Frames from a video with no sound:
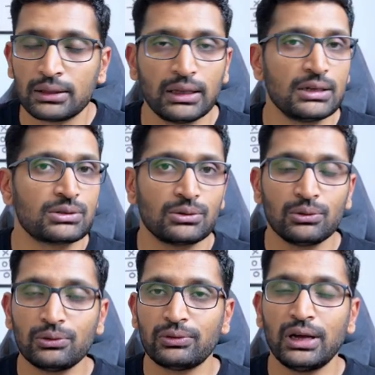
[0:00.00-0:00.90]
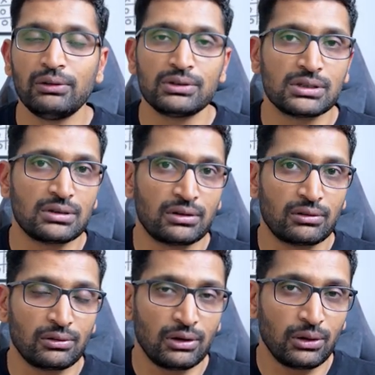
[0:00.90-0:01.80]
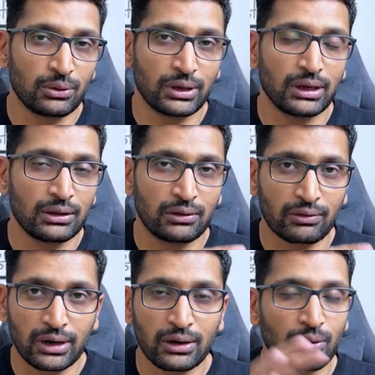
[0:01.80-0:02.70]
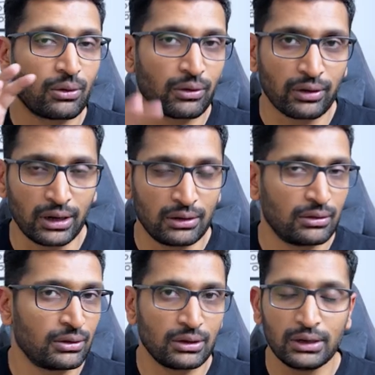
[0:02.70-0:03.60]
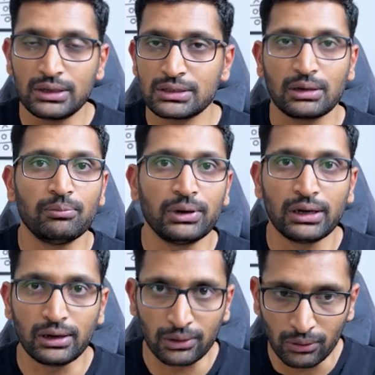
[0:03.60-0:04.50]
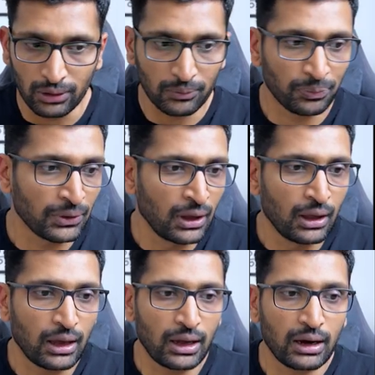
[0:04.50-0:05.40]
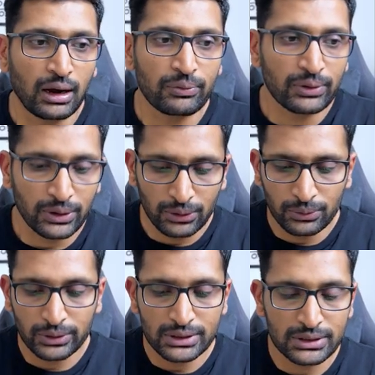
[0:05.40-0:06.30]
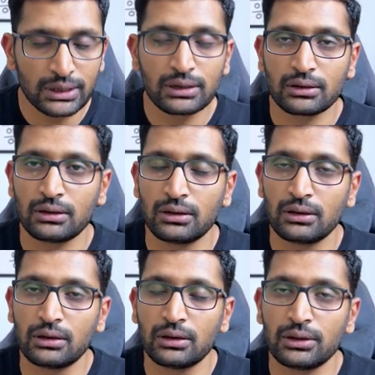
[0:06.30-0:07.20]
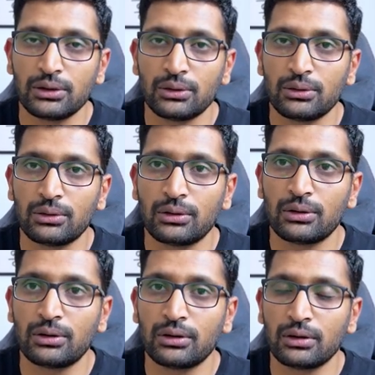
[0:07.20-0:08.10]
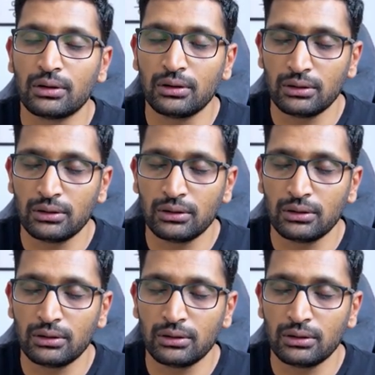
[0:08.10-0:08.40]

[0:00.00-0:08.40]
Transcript: There is no file which is looking in the red or green. It is completely gone. And after you reset your